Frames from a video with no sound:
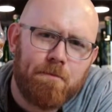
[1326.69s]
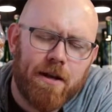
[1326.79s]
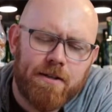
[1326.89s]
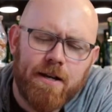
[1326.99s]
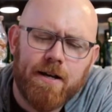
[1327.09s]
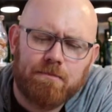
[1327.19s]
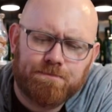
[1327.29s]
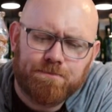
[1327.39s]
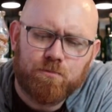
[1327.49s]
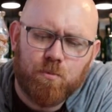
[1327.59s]
And yeah,
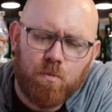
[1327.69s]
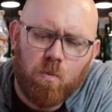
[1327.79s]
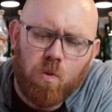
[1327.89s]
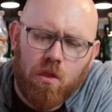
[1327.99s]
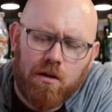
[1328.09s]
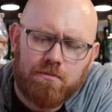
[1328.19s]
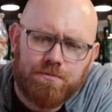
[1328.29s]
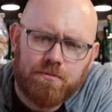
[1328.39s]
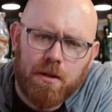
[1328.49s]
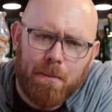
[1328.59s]

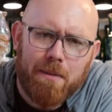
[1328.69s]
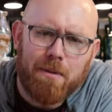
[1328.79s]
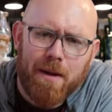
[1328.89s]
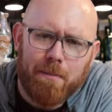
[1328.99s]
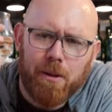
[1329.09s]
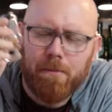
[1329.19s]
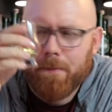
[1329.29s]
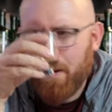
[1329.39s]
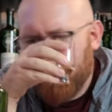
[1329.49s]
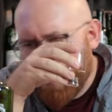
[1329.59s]
maybe maple.
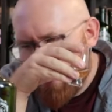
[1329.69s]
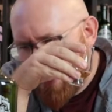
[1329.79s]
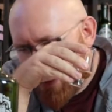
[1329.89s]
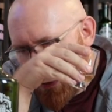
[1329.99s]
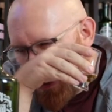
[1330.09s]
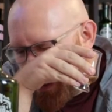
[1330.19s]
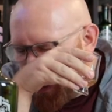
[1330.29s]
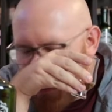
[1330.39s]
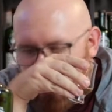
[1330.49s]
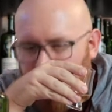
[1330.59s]
Maybe
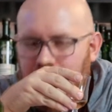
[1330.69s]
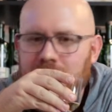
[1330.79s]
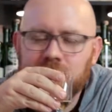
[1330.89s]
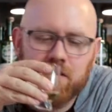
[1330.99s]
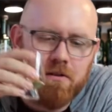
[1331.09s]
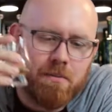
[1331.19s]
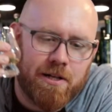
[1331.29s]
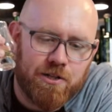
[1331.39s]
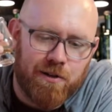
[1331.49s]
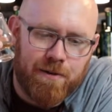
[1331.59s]
agave syrup,
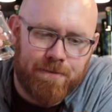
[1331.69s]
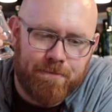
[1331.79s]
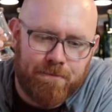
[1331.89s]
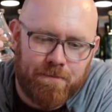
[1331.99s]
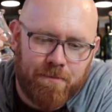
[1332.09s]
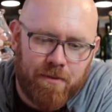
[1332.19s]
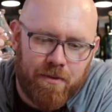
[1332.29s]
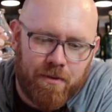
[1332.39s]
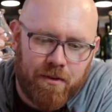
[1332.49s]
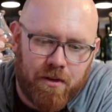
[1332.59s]
actually.
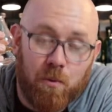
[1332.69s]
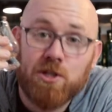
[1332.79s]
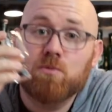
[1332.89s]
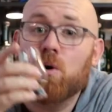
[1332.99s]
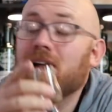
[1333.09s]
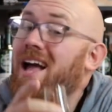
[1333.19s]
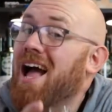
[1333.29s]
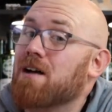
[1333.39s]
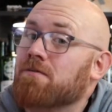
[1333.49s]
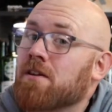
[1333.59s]
Which is what I
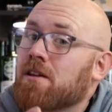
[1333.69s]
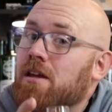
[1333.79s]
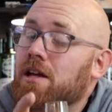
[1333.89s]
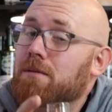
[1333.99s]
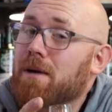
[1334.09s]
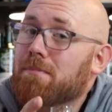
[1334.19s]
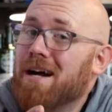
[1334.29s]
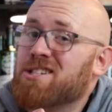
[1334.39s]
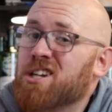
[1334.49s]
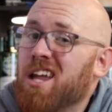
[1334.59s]
have in my
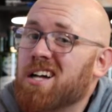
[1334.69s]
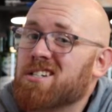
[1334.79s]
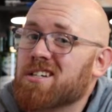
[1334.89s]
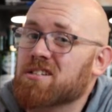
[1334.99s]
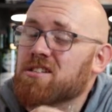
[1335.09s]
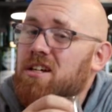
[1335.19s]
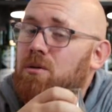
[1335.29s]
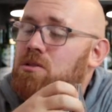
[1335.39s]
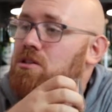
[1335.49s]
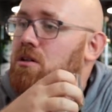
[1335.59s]
matcha lattes
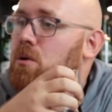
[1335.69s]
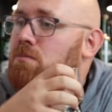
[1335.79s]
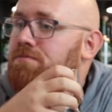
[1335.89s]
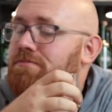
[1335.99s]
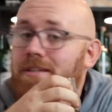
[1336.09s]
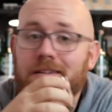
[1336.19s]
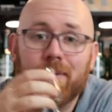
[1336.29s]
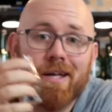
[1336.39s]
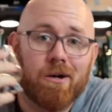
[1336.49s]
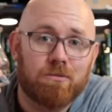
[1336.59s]
now. So, no, there
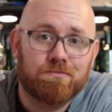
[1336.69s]
we go.